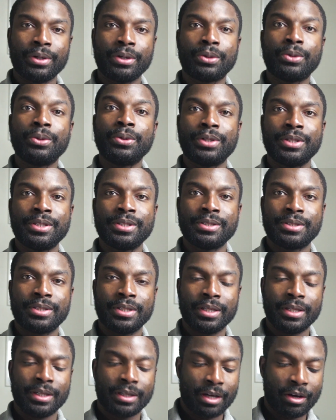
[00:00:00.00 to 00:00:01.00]
according
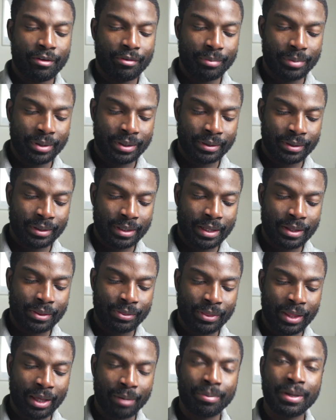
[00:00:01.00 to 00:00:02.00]
to the government,
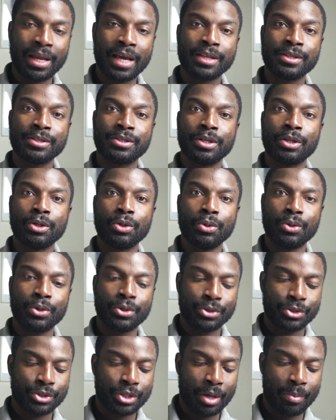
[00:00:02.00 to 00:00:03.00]
they plan to
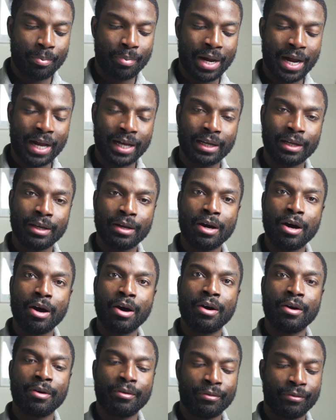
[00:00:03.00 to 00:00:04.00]
launch a pilot
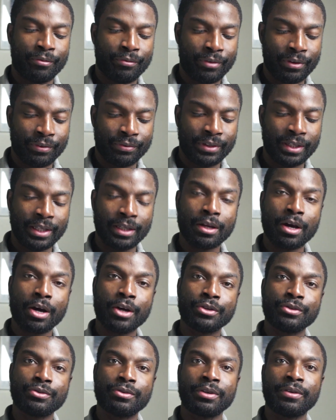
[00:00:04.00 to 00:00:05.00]
of
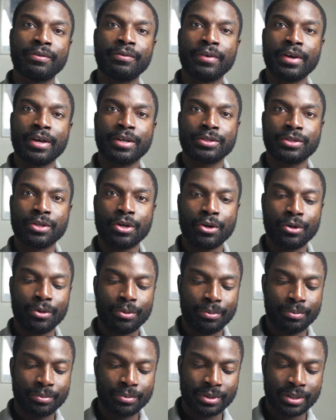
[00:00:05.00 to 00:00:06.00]
1,500 first
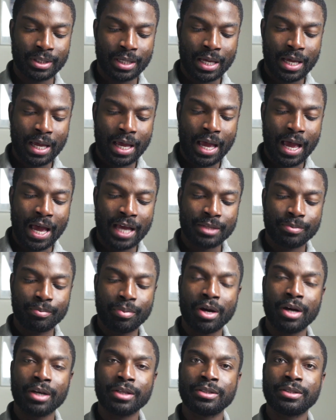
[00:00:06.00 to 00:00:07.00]
homes as
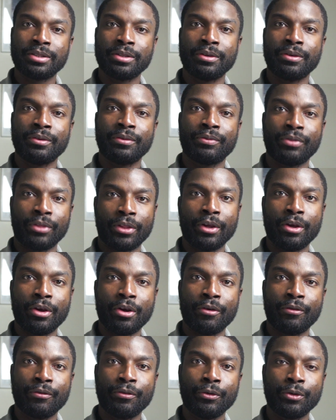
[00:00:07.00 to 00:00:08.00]
part of the
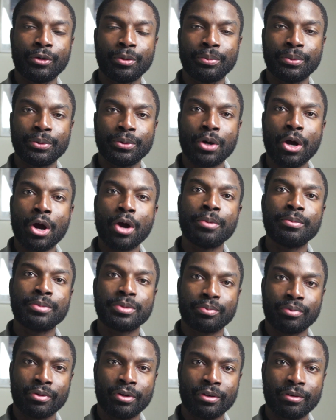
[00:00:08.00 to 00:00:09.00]
Affordable Homes
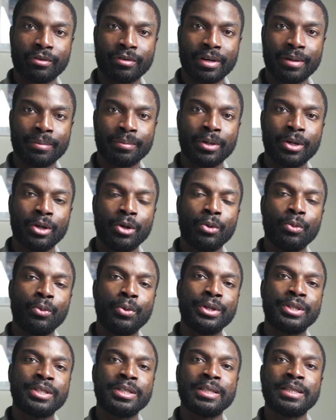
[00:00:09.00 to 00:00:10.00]
Programme,
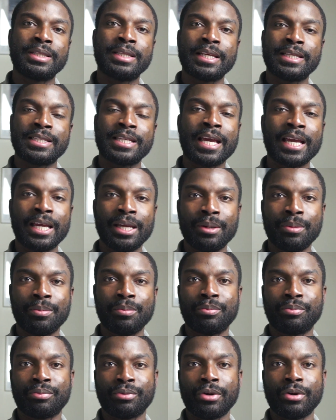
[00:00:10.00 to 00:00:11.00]
which is the same
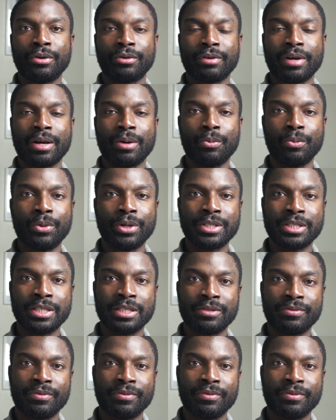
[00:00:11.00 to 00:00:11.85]
programme which is